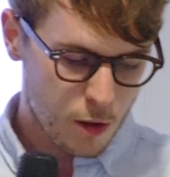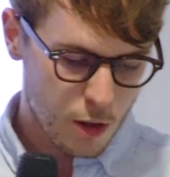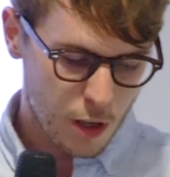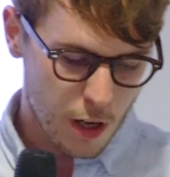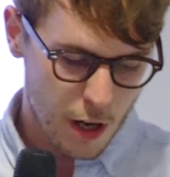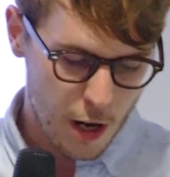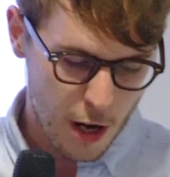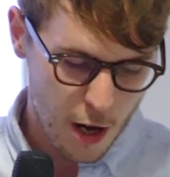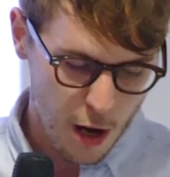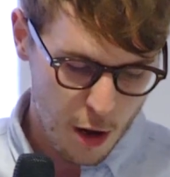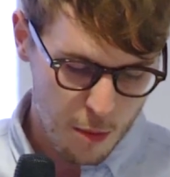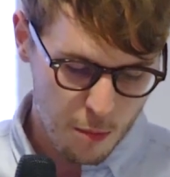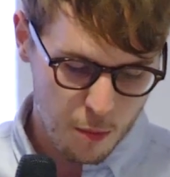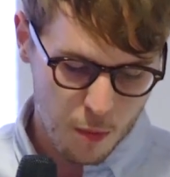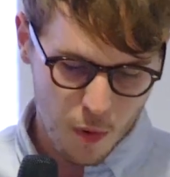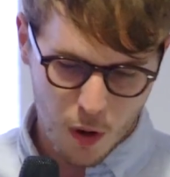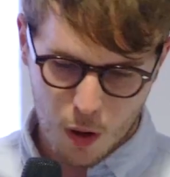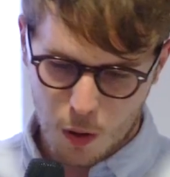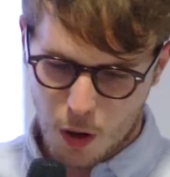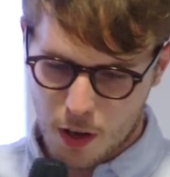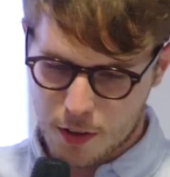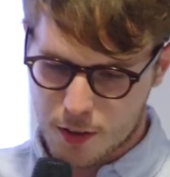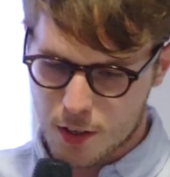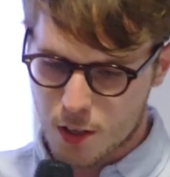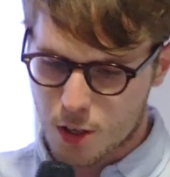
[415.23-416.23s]

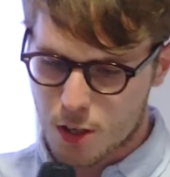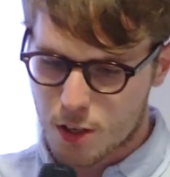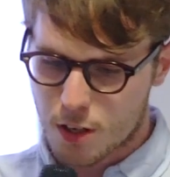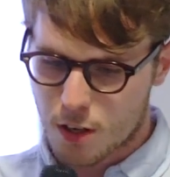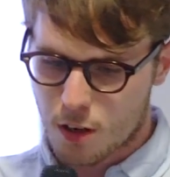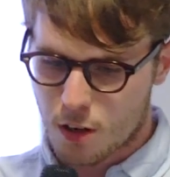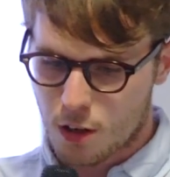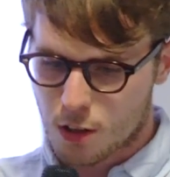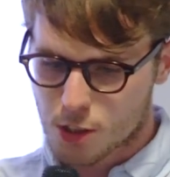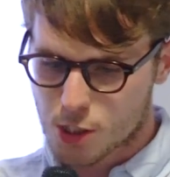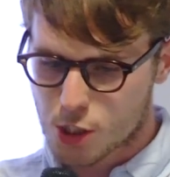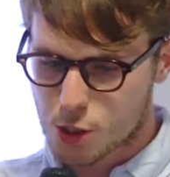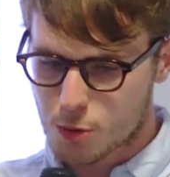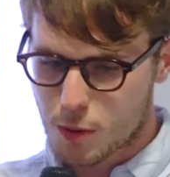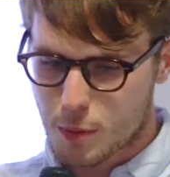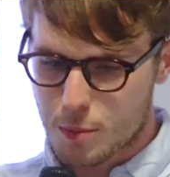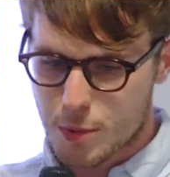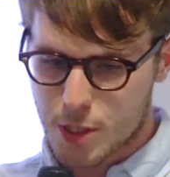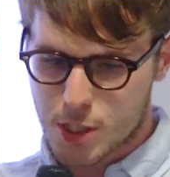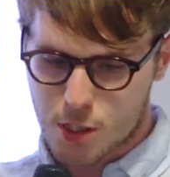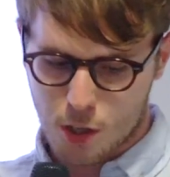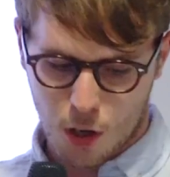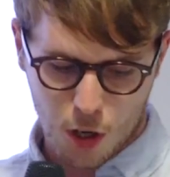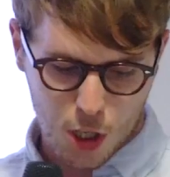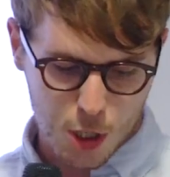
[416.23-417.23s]
I think also when we
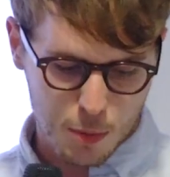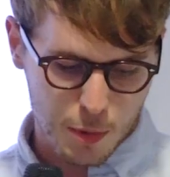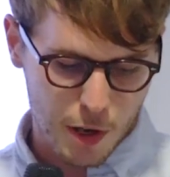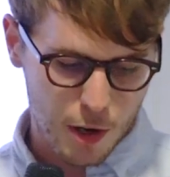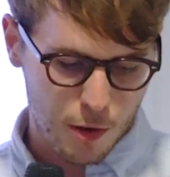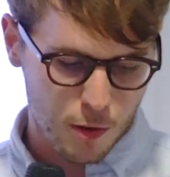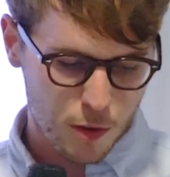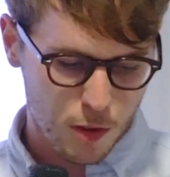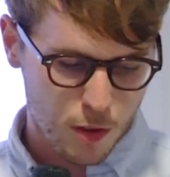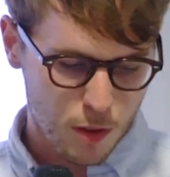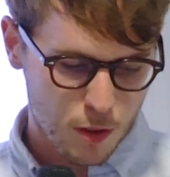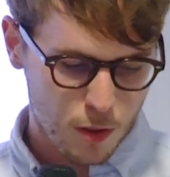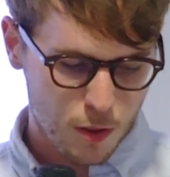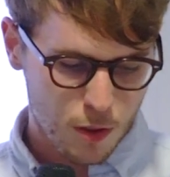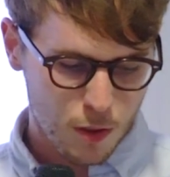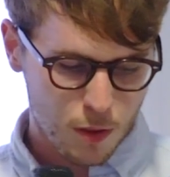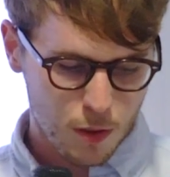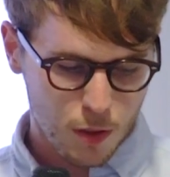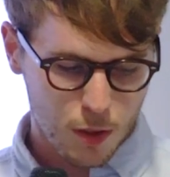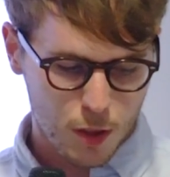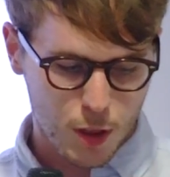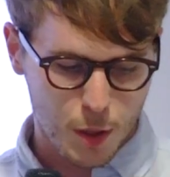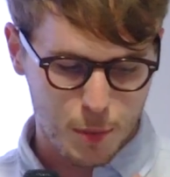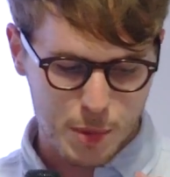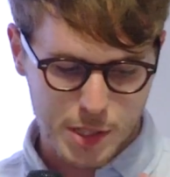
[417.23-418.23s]
talk about
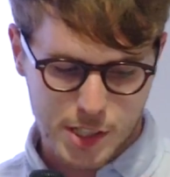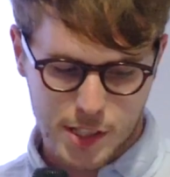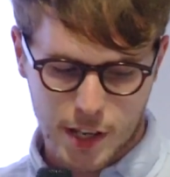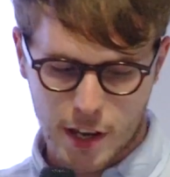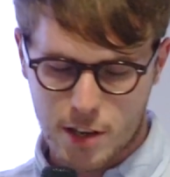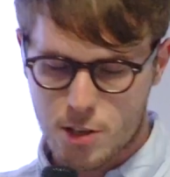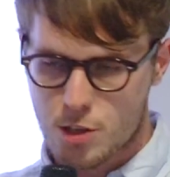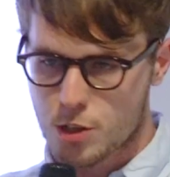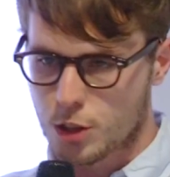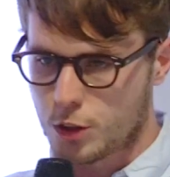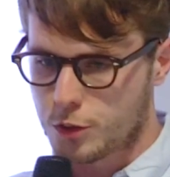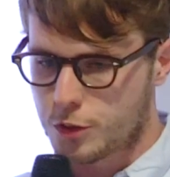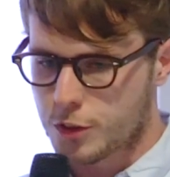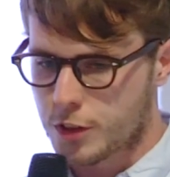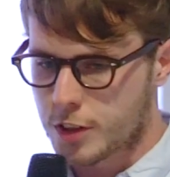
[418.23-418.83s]
the potential